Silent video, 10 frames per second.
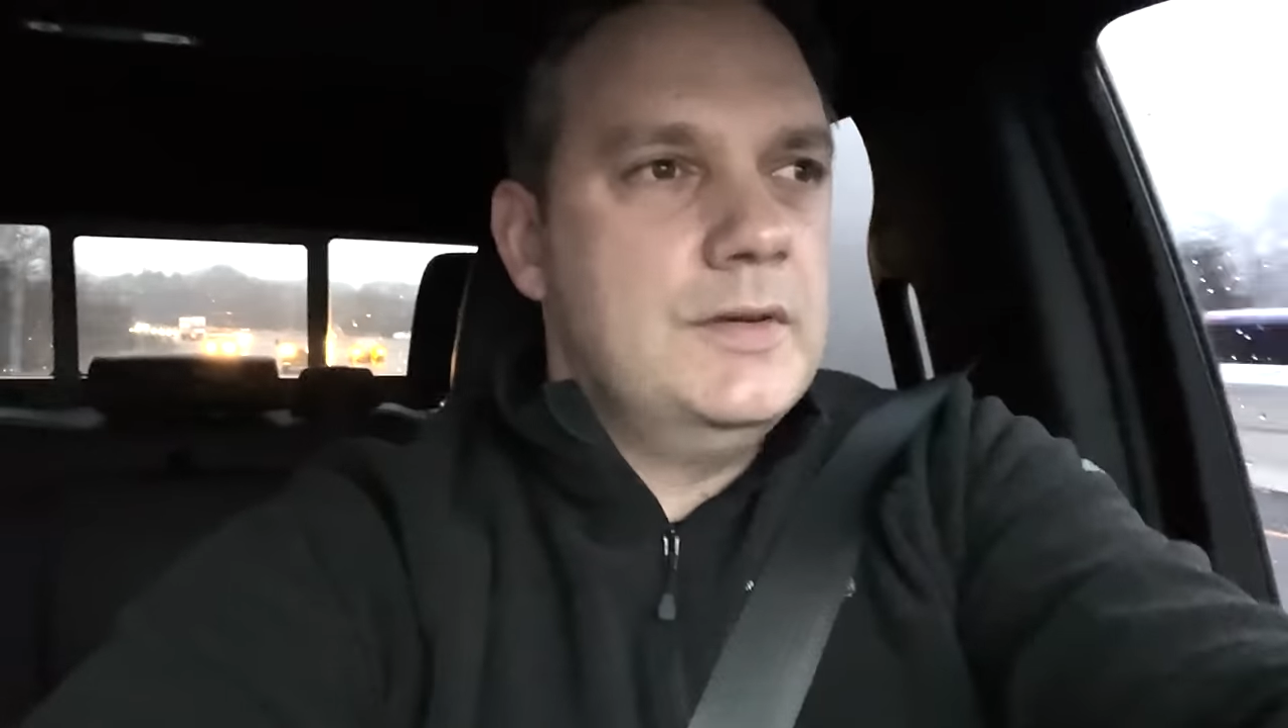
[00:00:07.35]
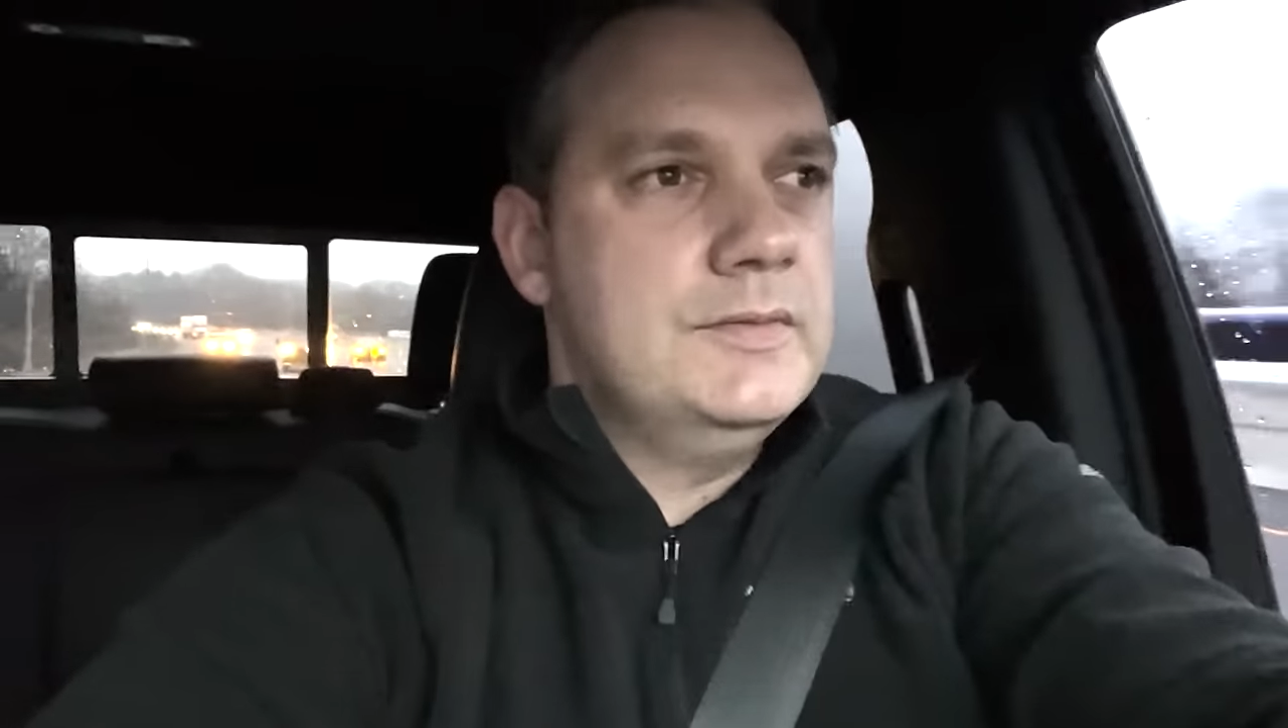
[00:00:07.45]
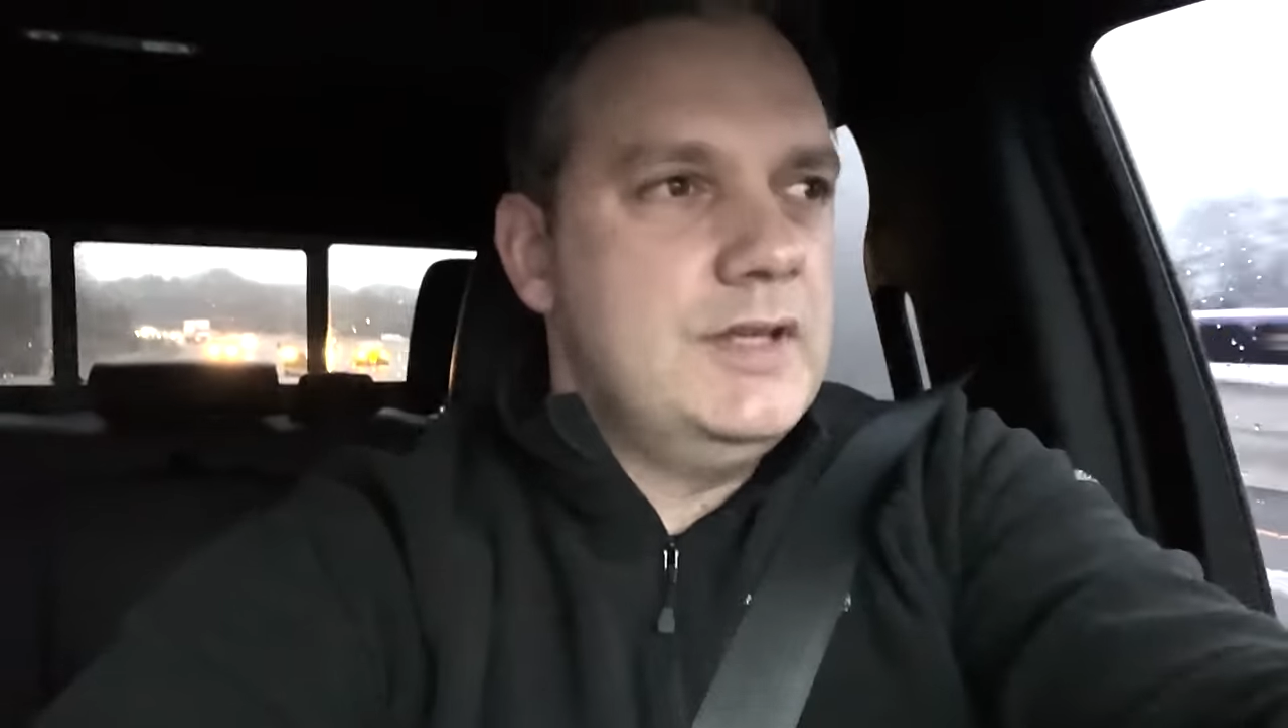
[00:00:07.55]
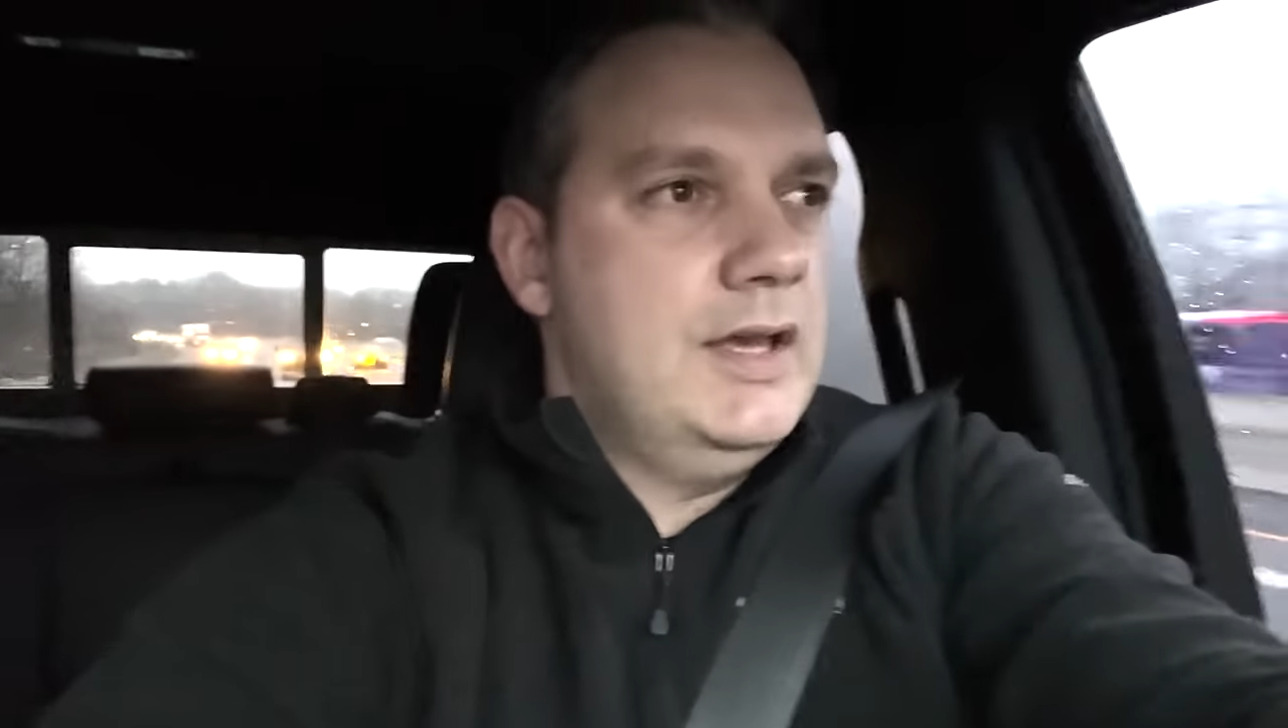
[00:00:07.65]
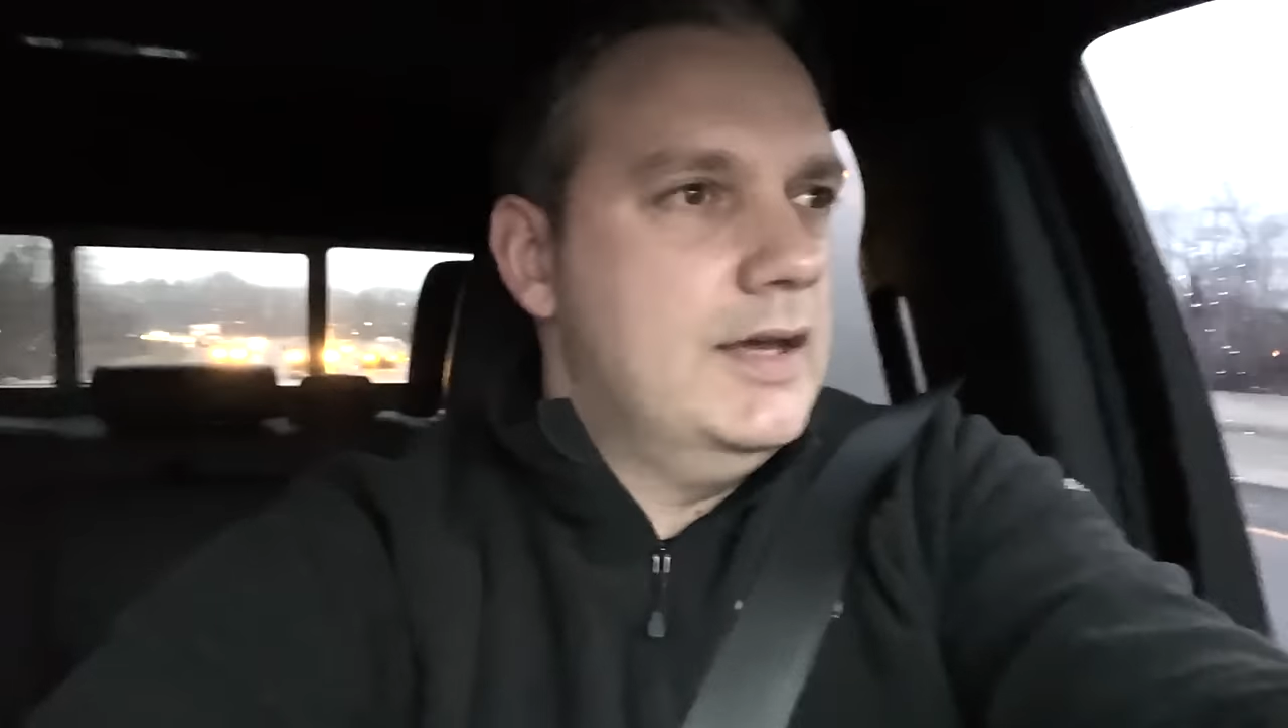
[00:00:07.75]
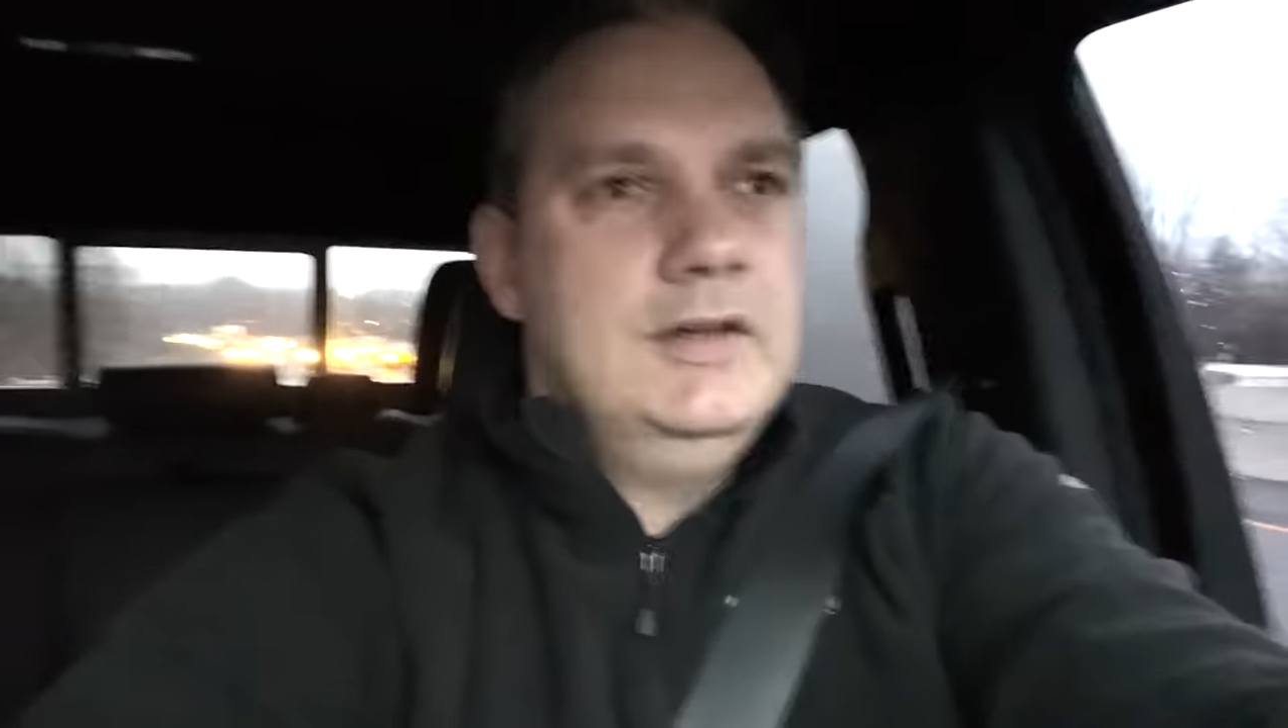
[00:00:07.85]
it to you guys.